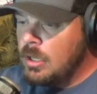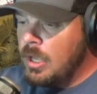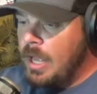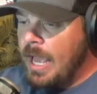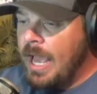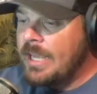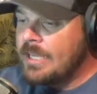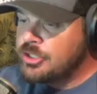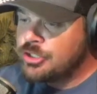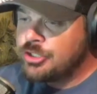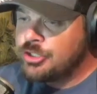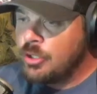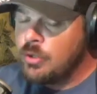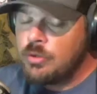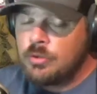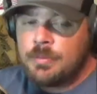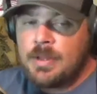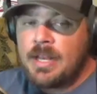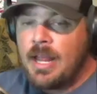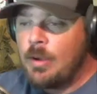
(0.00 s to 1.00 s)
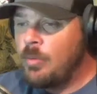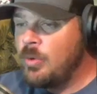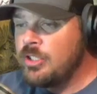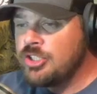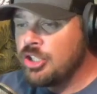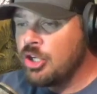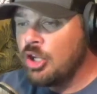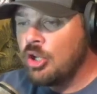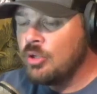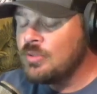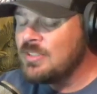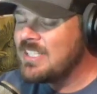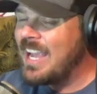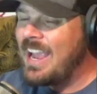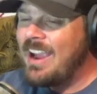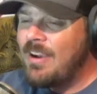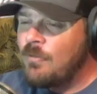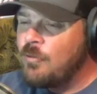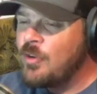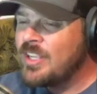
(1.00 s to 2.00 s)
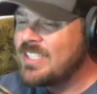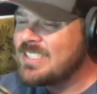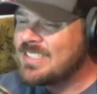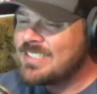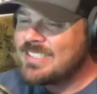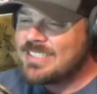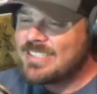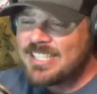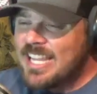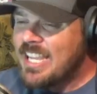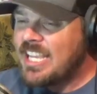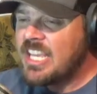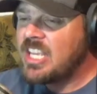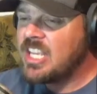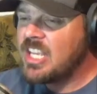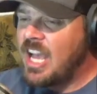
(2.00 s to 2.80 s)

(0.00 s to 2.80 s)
has shown me that we should close every stinking